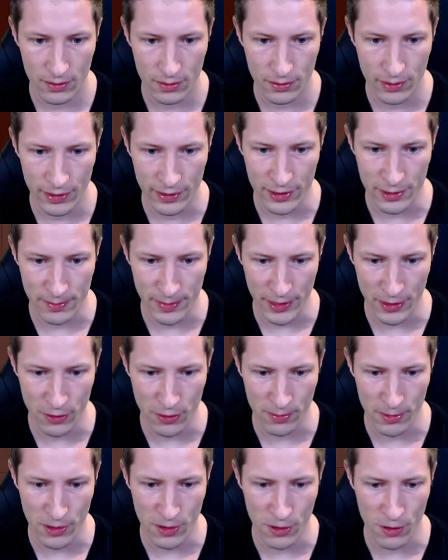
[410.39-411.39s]
where is my
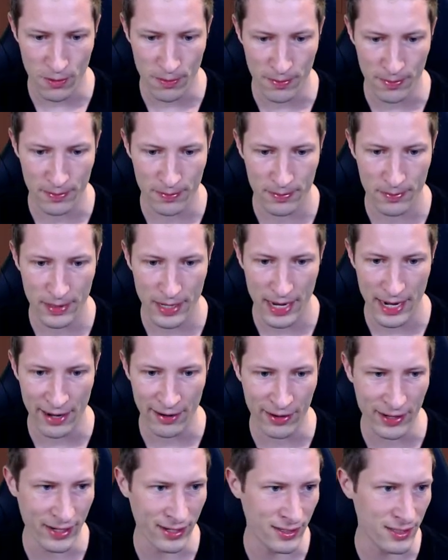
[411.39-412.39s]
normal home
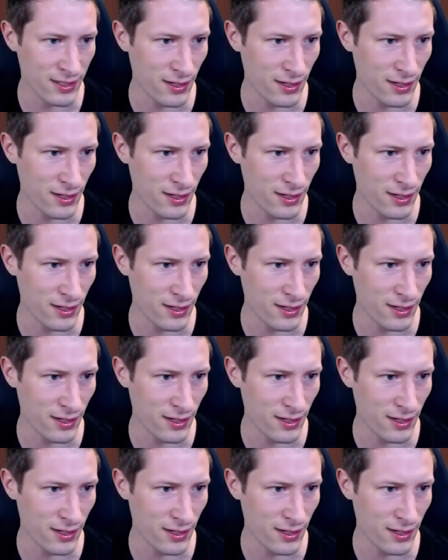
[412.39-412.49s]
area?